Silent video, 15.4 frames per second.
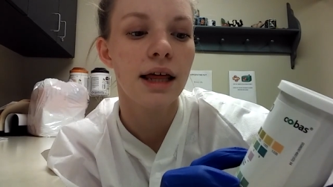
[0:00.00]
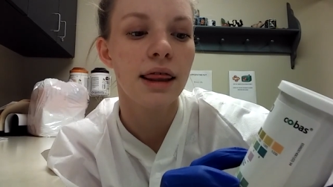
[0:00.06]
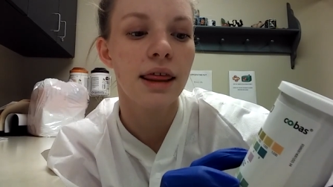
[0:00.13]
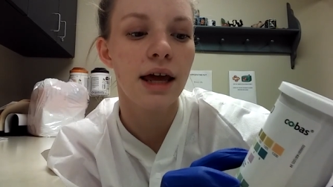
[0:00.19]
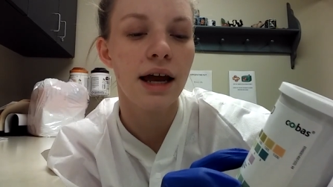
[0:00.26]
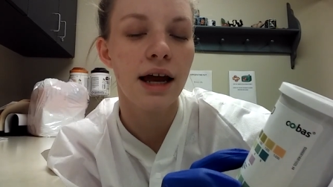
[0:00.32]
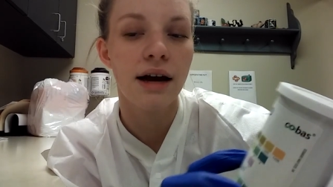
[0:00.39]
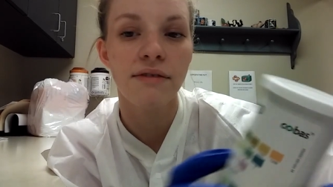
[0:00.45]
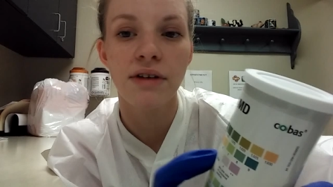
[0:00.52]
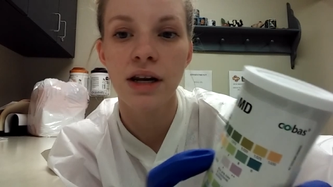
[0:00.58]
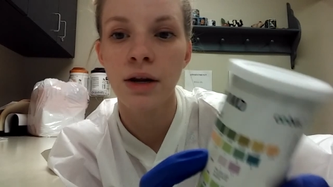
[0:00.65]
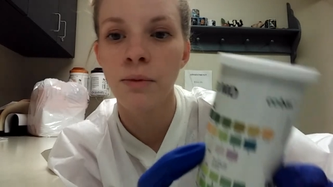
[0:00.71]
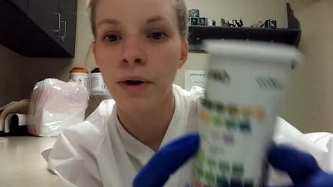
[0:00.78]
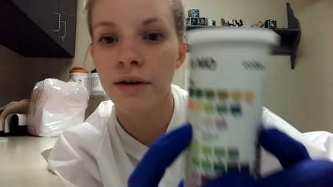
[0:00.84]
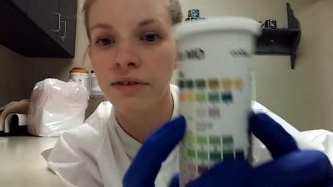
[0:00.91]
they have
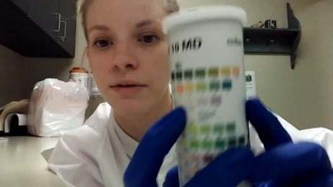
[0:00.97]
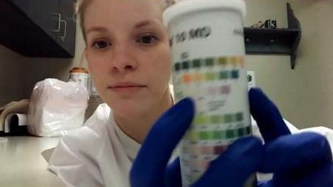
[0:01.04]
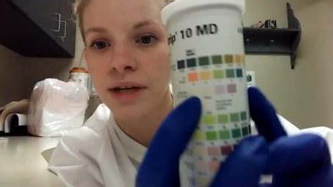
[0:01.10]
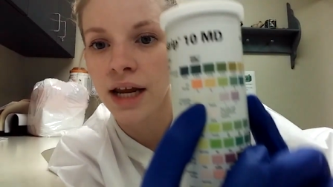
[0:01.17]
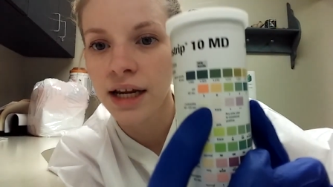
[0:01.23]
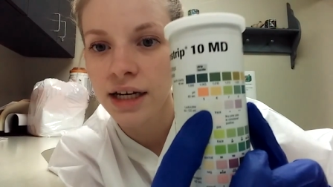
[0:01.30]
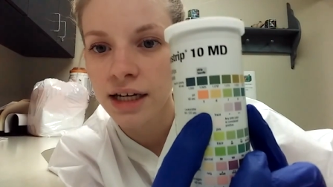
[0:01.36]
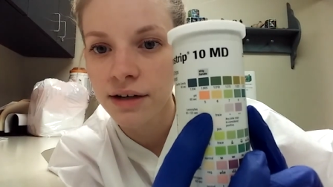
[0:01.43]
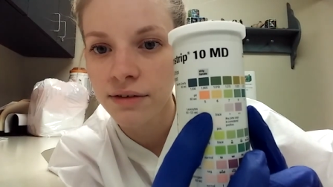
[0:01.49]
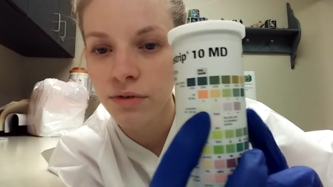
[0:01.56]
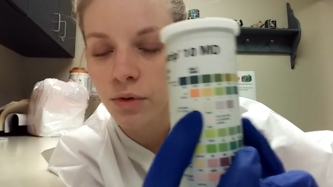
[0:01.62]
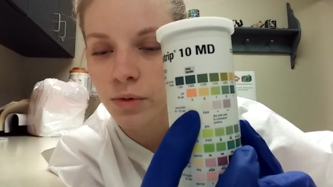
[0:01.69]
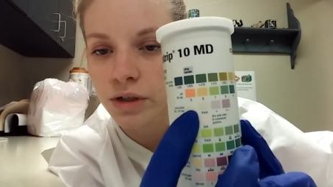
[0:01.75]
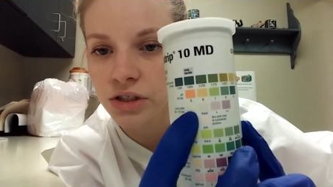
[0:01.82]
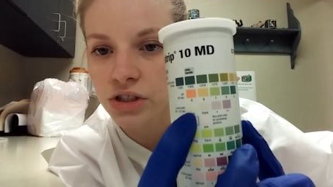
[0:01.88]
anywhere from negative,
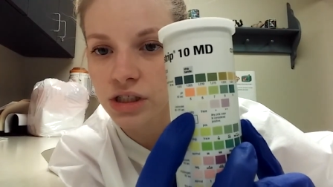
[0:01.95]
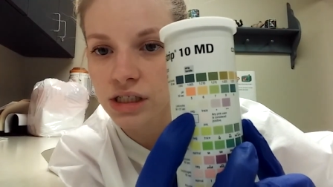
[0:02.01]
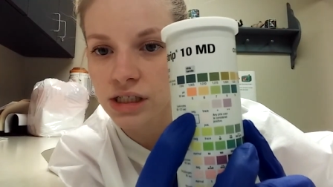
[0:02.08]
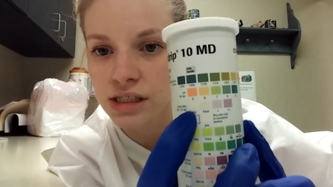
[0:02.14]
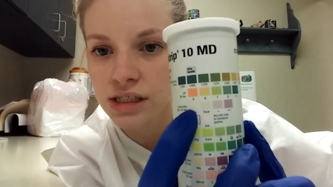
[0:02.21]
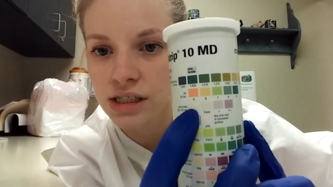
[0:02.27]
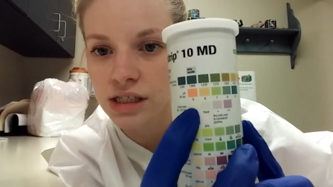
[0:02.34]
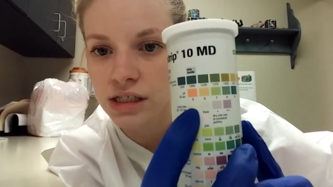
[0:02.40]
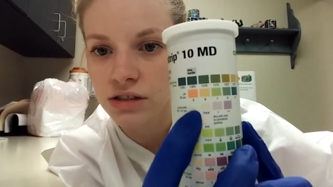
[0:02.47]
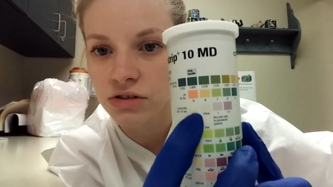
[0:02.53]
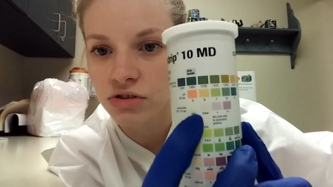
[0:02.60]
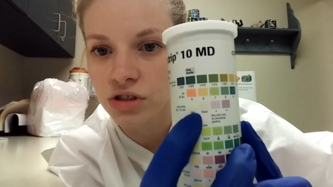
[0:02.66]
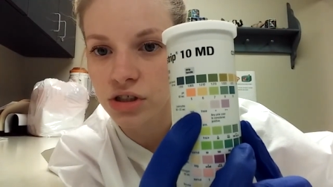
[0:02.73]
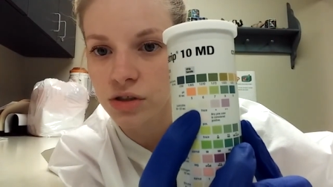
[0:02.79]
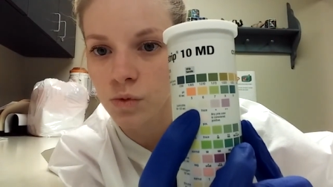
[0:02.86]
which is
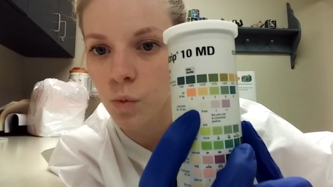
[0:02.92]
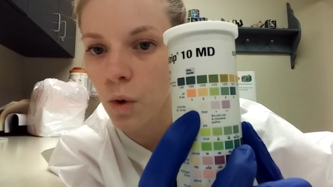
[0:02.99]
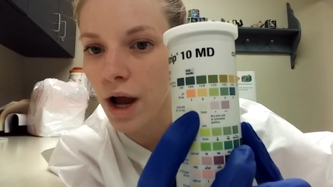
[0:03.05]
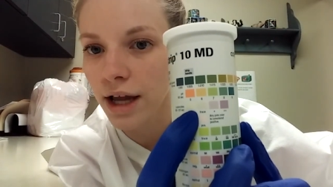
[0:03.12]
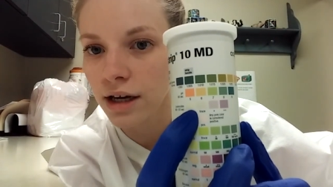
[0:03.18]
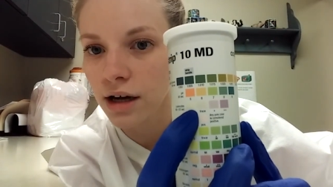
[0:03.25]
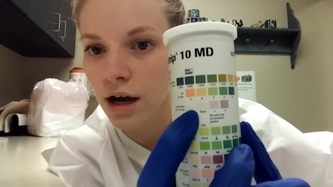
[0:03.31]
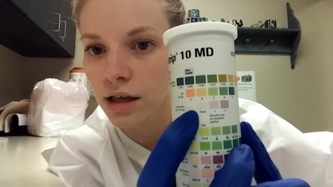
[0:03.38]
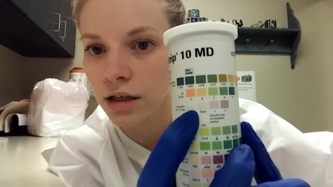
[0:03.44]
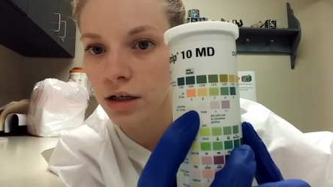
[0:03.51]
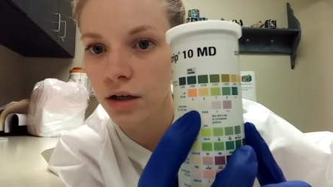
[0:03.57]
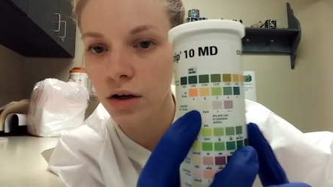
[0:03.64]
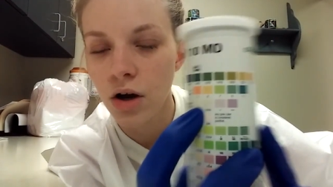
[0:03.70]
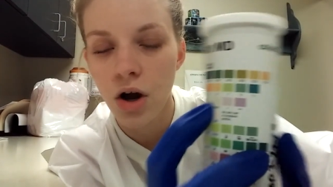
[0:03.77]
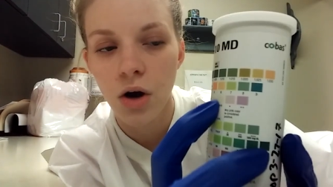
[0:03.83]
this just white
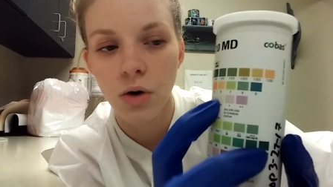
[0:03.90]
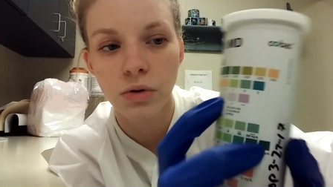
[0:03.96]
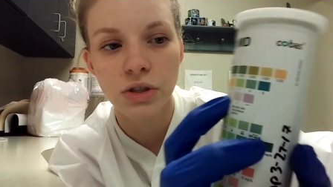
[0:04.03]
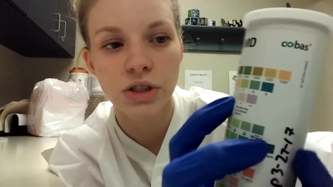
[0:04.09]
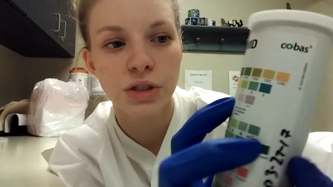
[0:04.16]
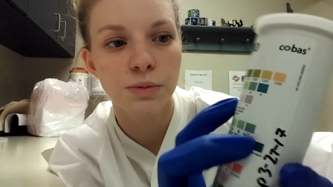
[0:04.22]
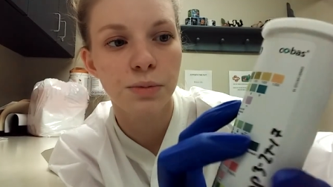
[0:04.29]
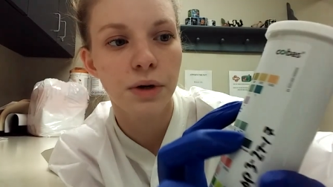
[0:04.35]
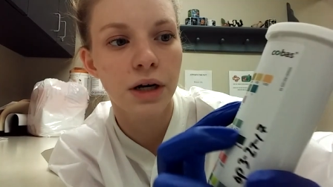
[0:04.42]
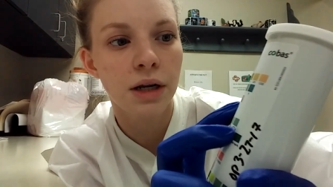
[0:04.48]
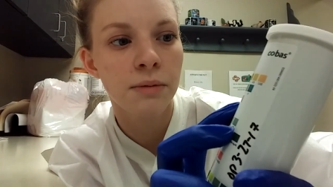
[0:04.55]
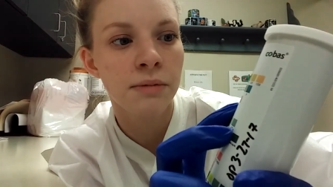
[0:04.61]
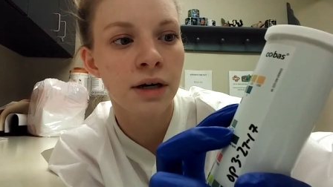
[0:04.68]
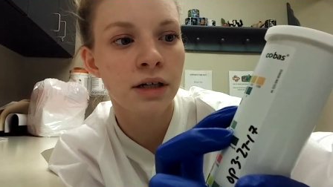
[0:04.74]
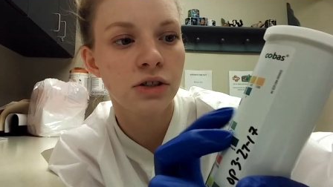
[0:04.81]
color, which is
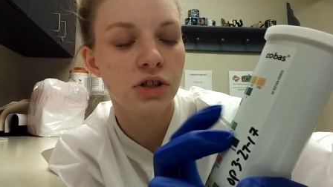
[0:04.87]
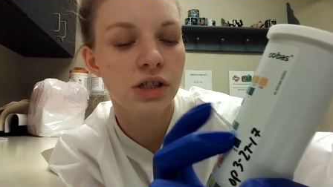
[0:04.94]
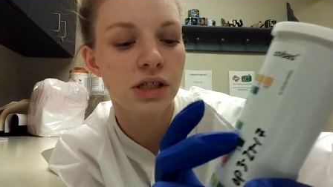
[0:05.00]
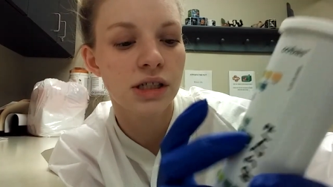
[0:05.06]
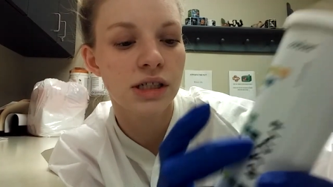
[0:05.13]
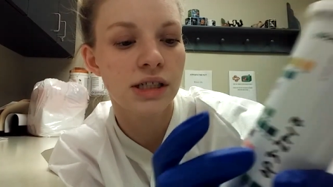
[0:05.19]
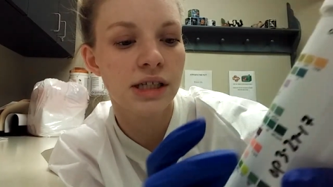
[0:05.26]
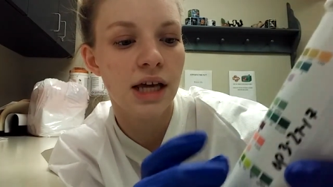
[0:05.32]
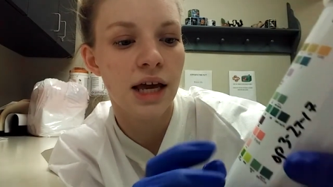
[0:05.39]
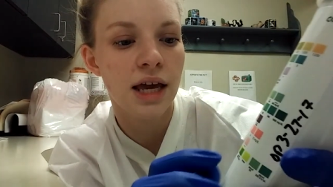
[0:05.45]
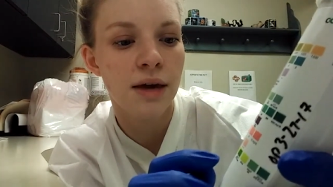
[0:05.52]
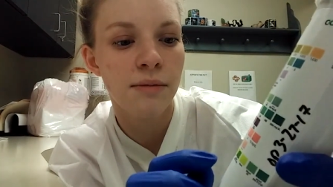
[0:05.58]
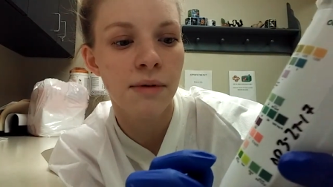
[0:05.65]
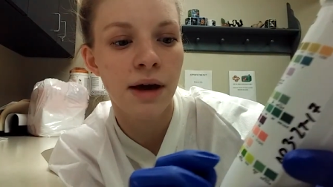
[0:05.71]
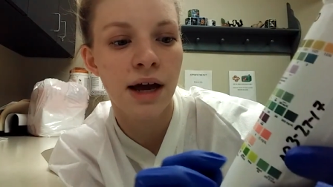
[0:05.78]
pretty much the
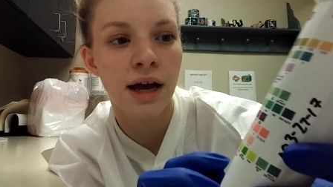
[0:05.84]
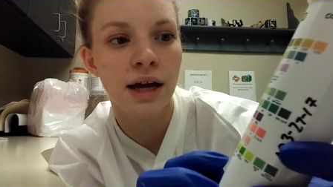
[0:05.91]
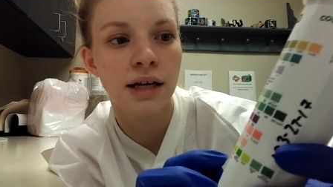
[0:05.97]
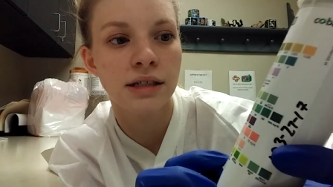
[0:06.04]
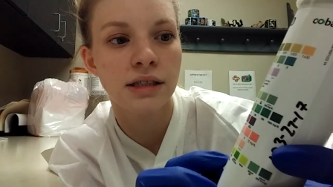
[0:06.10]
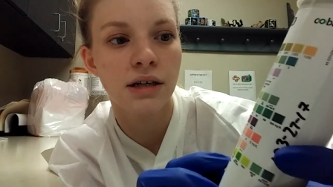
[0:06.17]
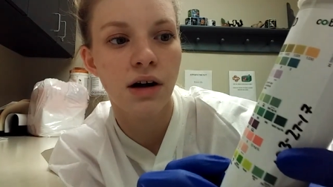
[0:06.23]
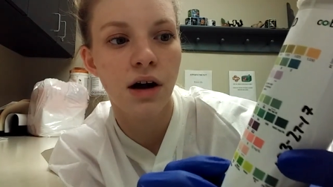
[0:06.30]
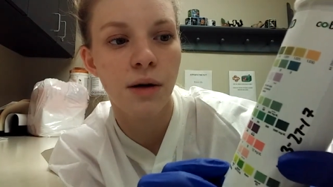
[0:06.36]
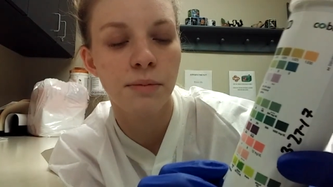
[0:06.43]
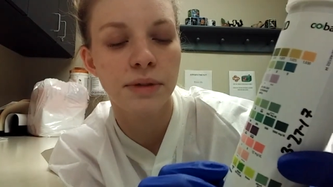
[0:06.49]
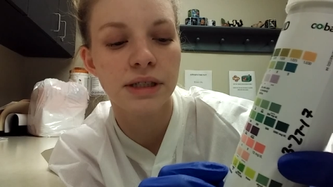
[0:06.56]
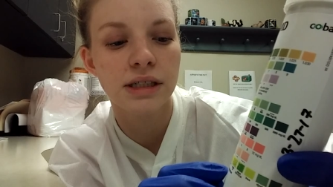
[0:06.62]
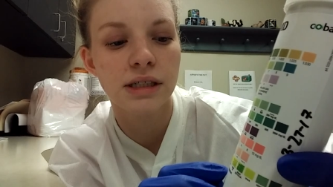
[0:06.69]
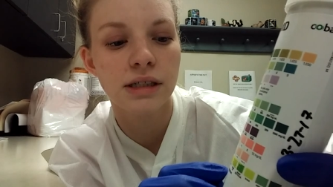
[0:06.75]
same as the,
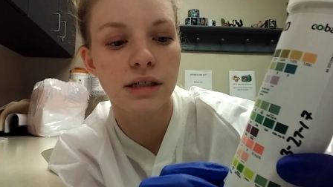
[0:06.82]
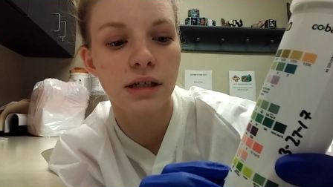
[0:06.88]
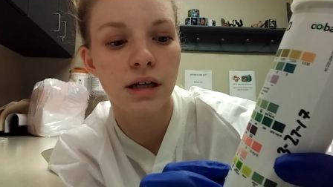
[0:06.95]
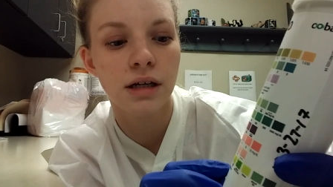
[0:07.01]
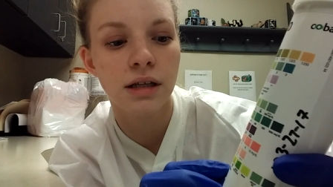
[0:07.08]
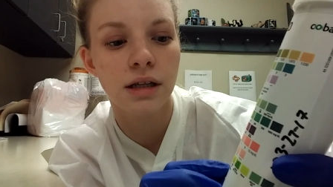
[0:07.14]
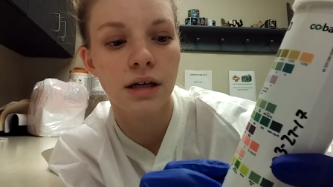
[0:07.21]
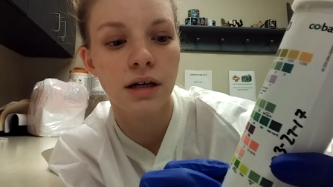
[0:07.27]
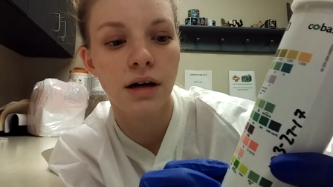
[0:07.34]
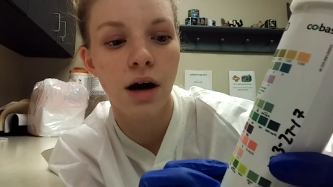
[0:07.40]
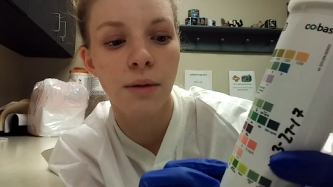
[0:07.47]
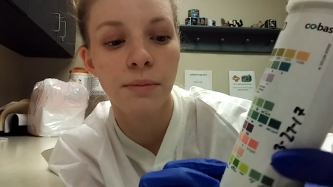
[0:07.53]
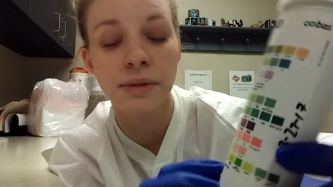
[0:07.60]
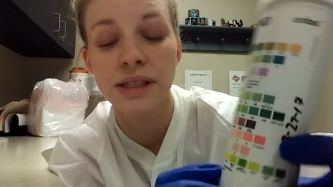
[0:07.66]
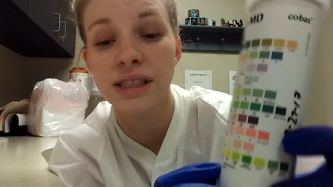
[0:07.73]
compens uh, the
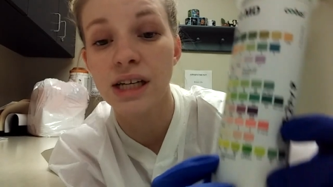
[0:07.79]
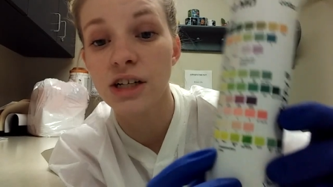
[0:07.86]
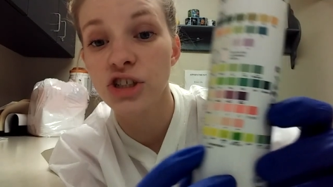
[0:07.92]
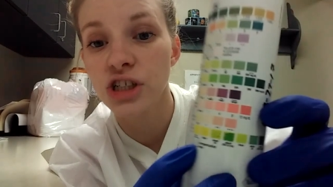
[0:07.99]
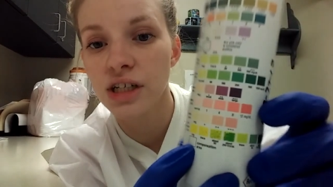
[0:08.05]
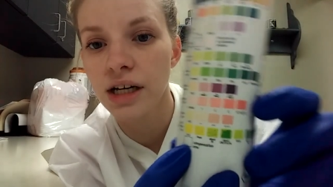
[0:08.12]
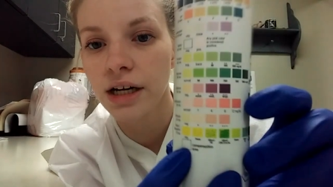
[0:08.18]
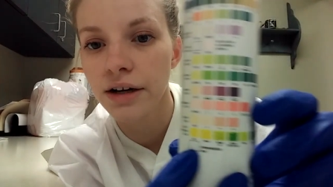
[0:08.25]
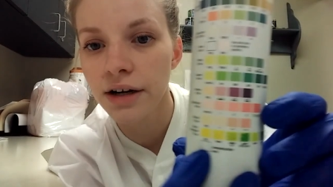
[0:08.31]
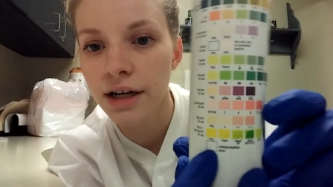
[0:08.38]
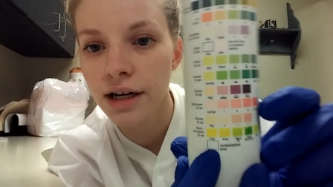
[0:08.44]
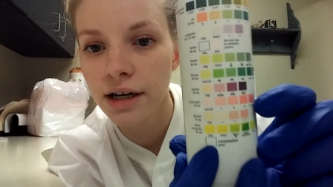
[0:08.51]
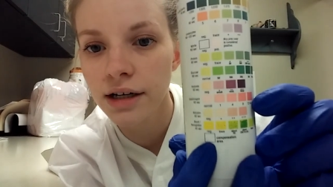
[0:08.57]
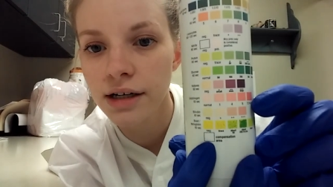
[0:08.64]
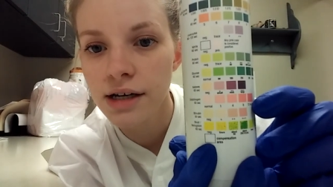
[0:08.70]
compensation
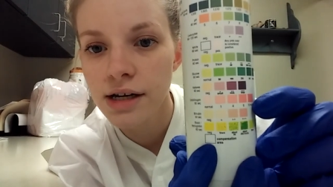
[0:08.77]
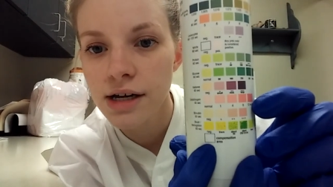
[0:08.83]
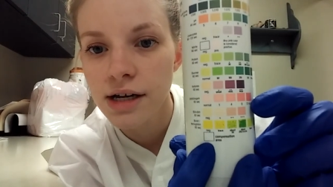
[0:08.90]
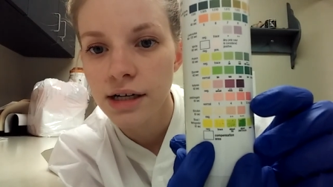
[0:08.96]
area.